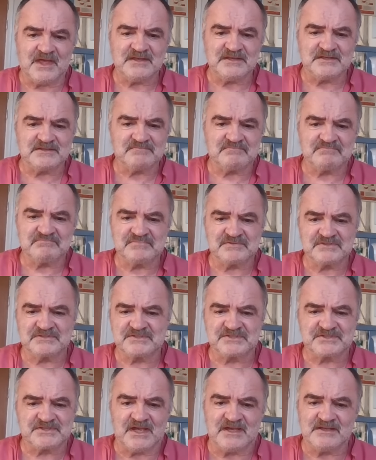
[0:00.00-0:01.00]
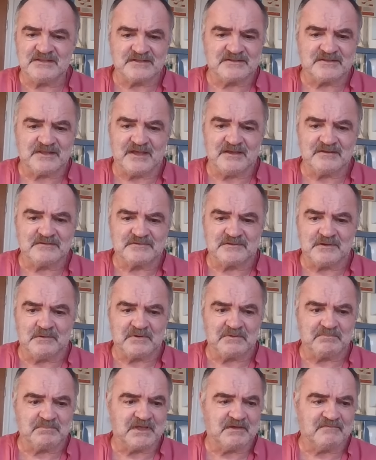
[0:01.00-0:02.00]
they say that they
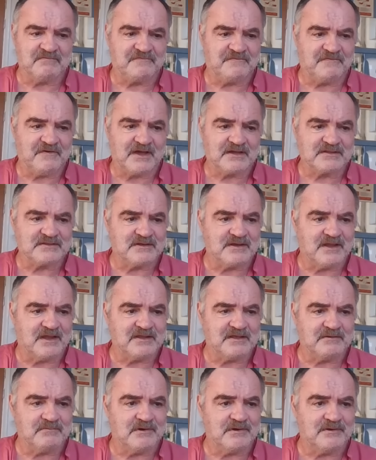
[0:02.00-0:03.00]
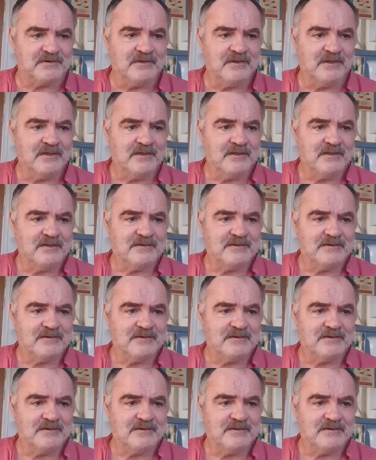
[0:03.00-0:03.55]
don't want me infecting anyone.